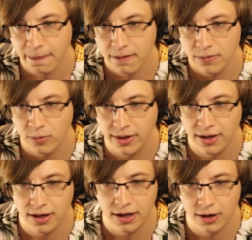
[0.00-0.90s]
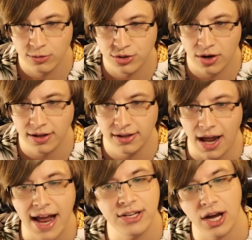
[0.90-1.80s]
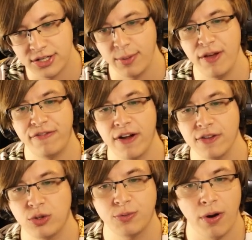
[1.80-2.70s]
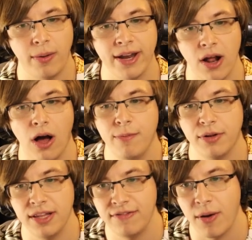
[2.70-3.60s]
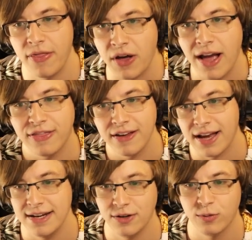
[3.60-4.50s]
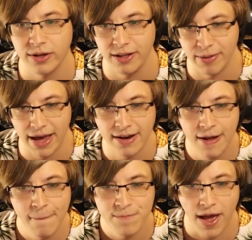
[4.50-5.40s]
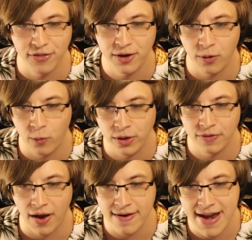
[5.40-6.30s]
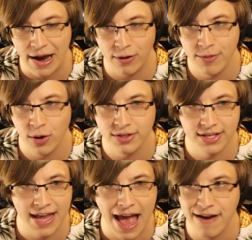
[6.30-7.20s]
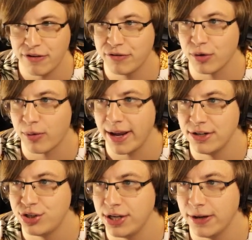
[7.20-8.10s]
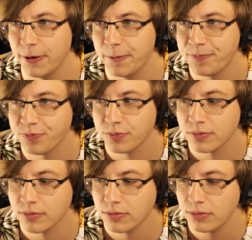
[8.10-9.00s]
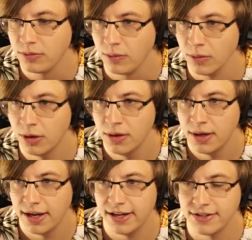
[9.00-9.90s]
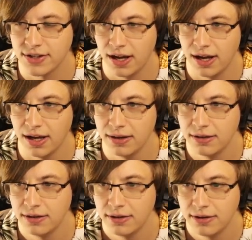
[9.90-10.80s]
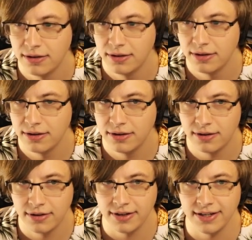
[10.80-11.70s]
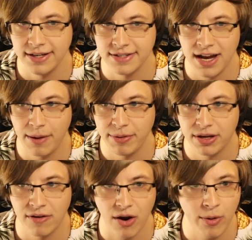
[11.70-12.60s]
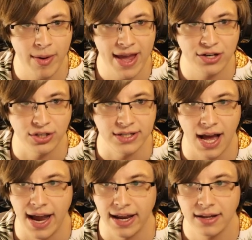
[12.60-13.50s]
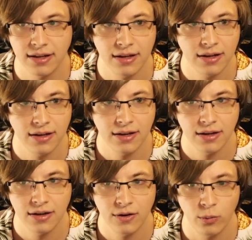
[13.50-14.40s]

We are struggling. I, to be fair, this was probably an unbelievable. I think I did really bad. I think we. I now am noticing half of the range here is uh is not being covered. We may actually die. We